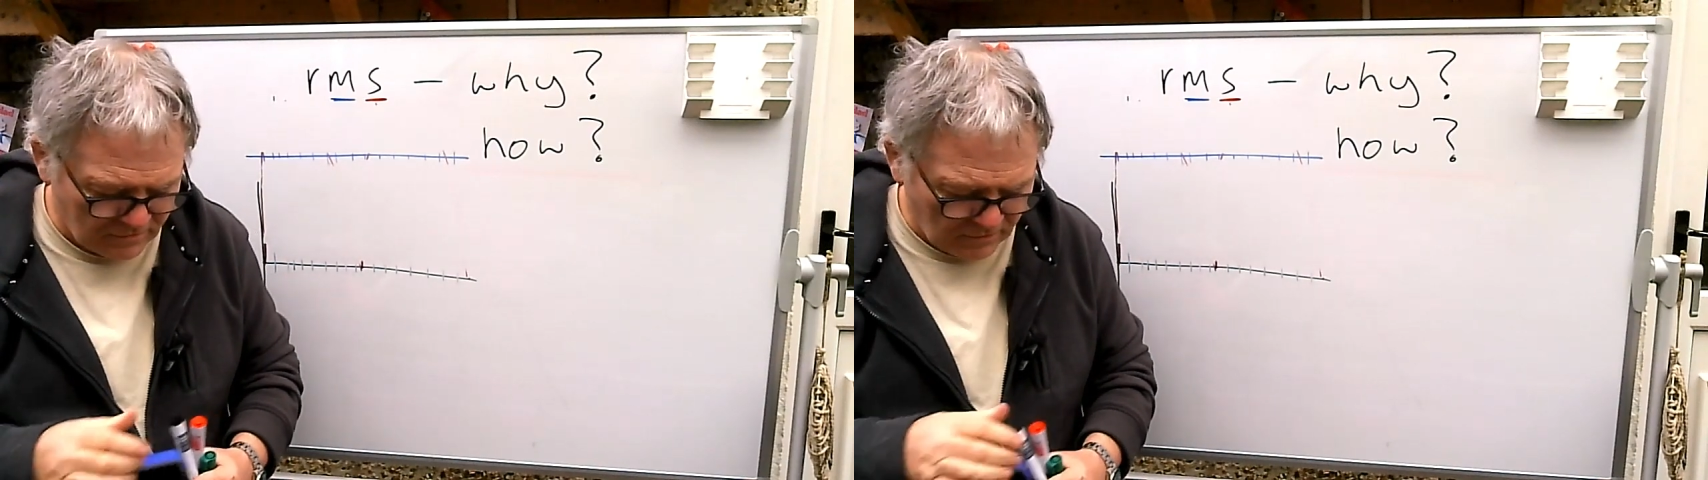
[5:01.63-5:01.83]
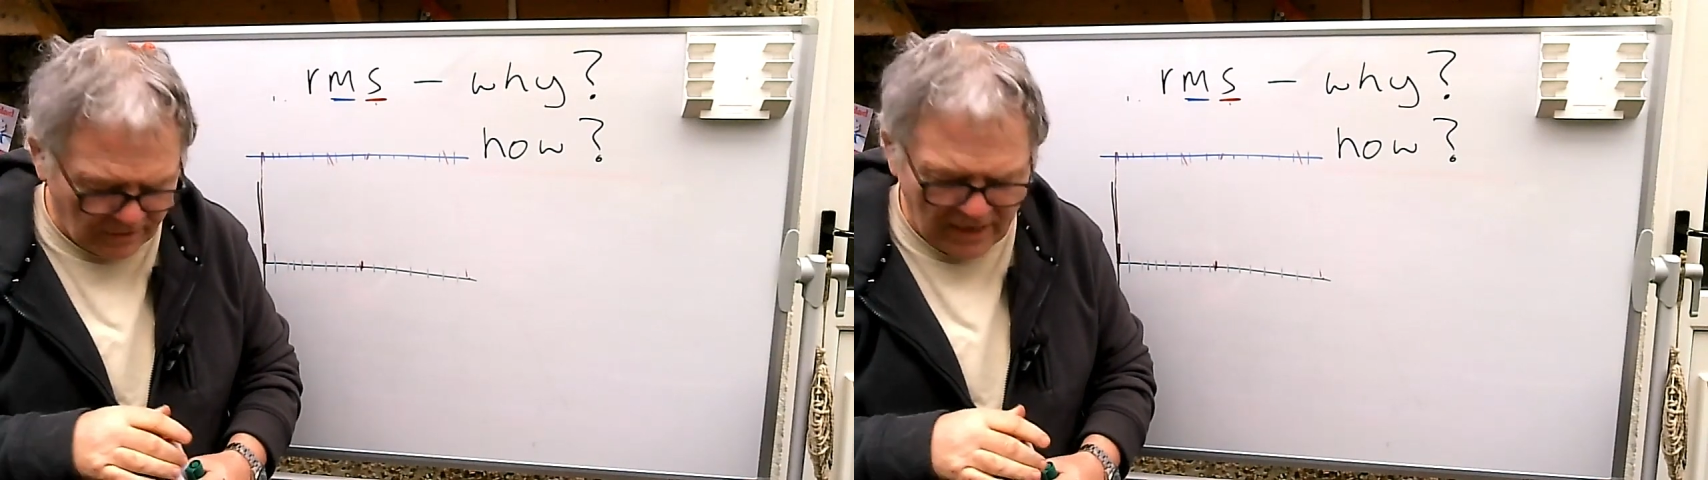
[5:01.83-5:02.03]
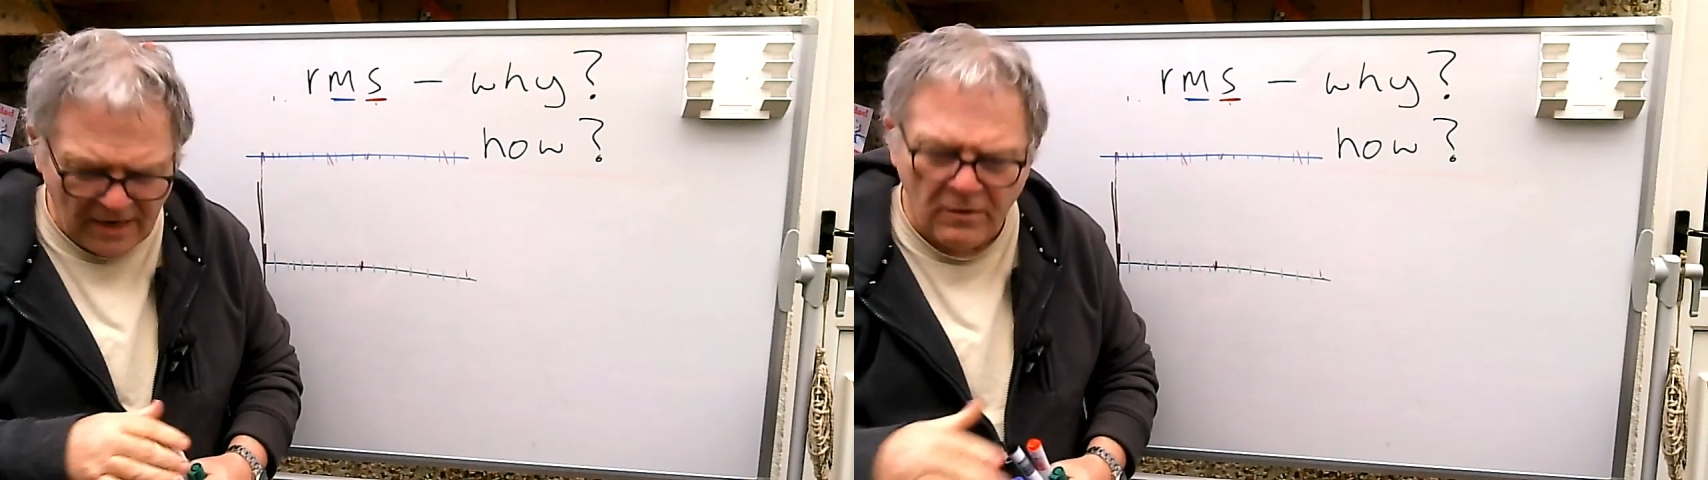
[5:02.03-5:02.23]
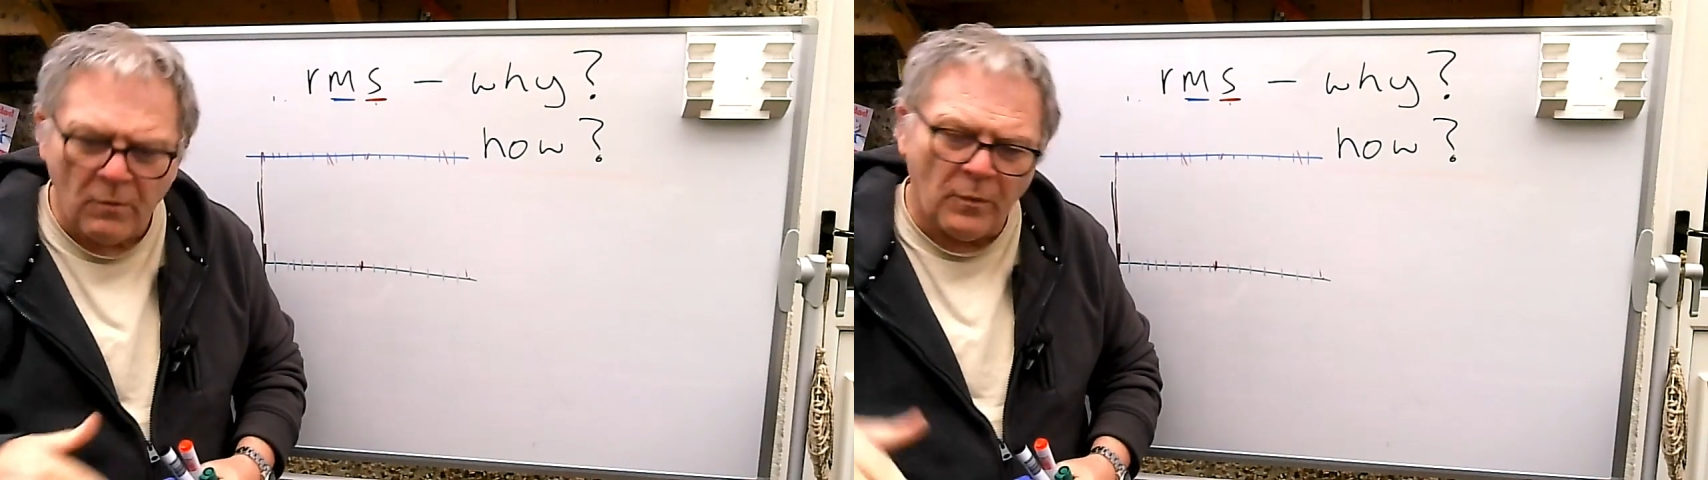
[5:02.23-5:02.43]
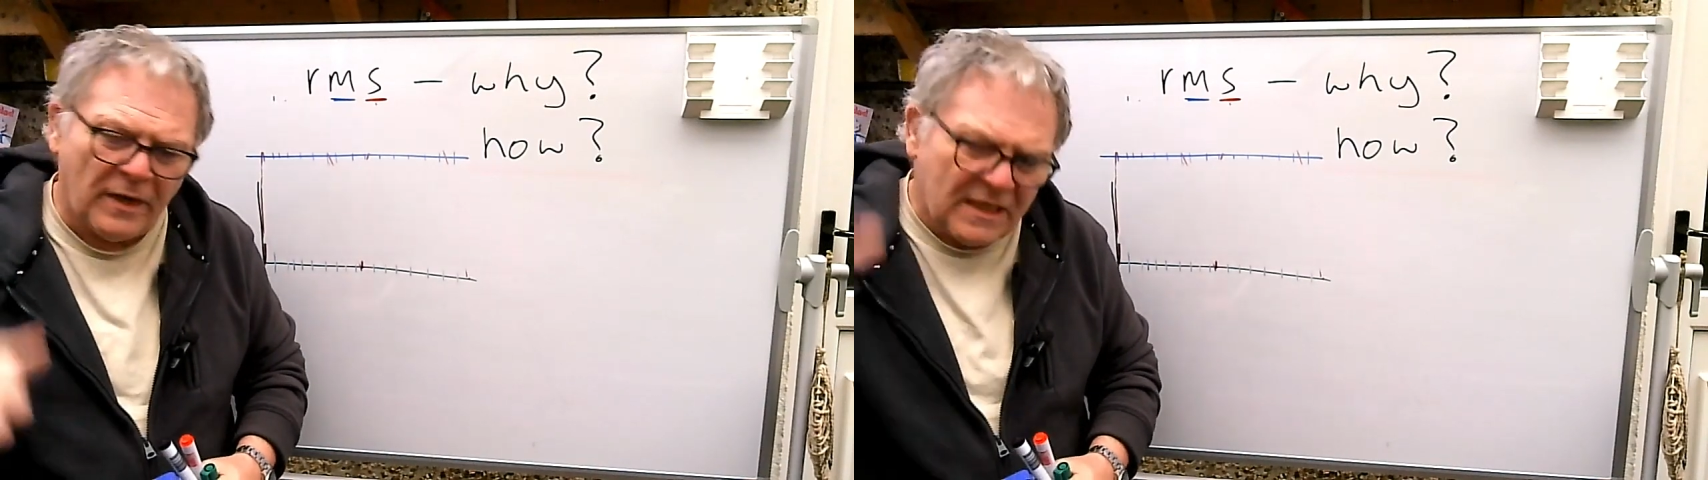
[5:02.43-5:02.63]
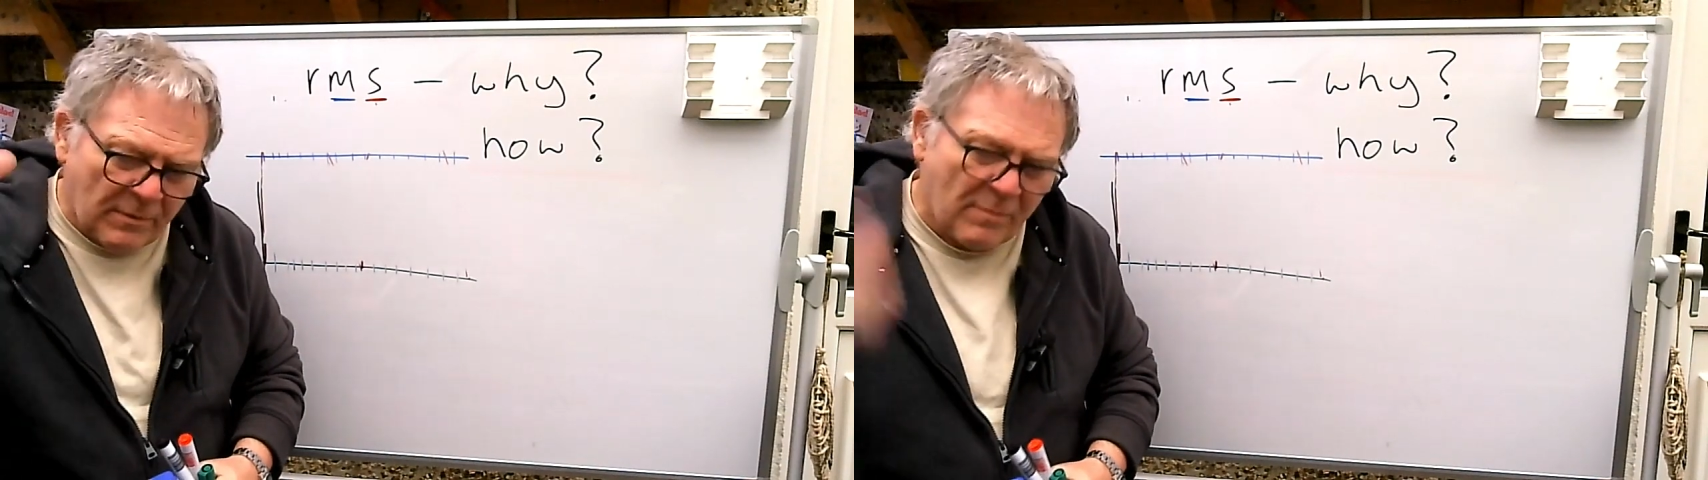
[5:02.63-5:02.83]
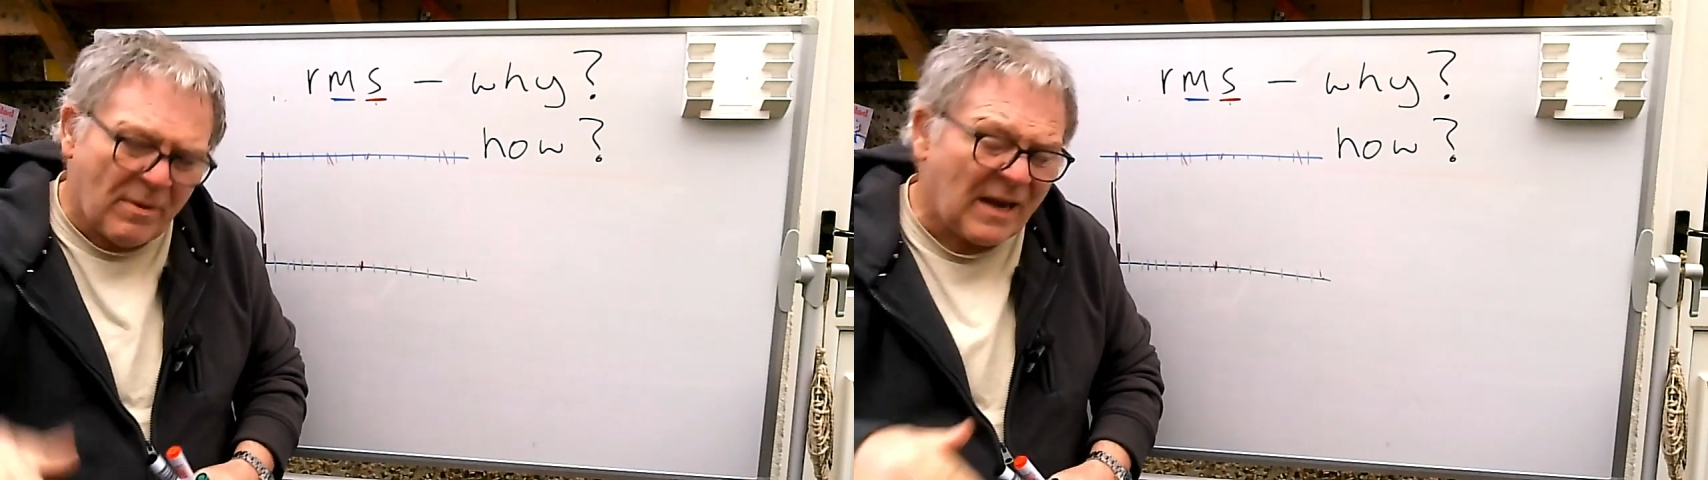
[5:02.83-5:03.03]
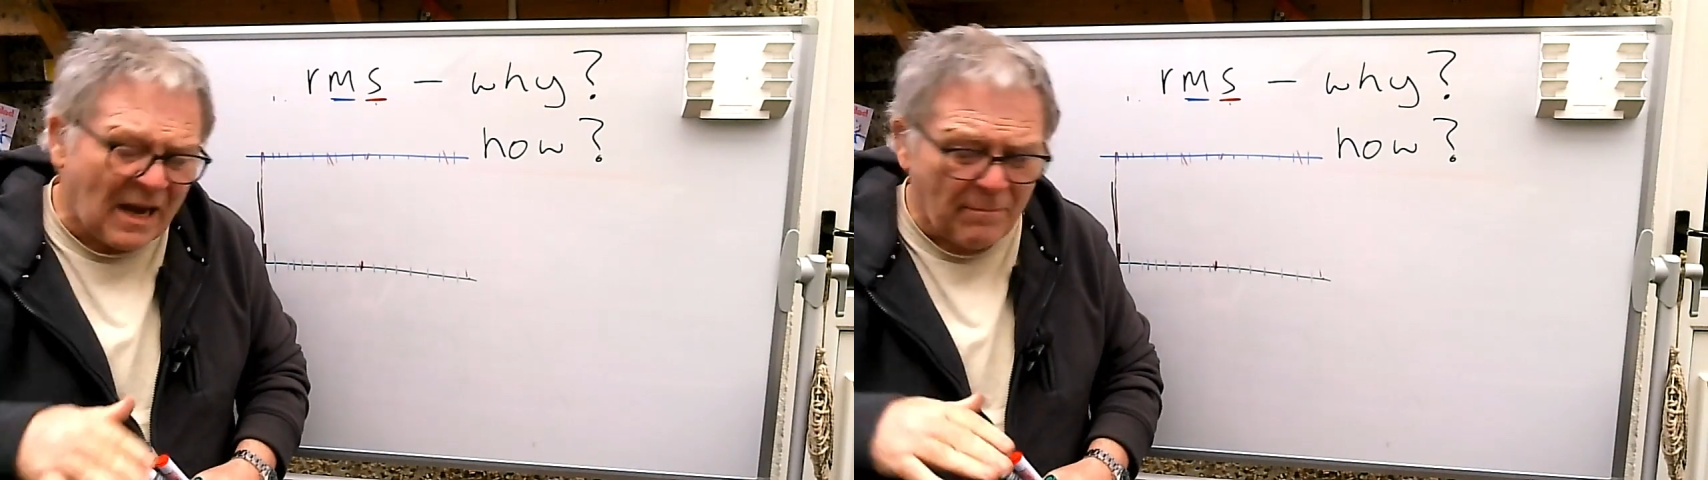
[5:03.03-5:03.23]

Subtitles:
Okay, we need to be bringing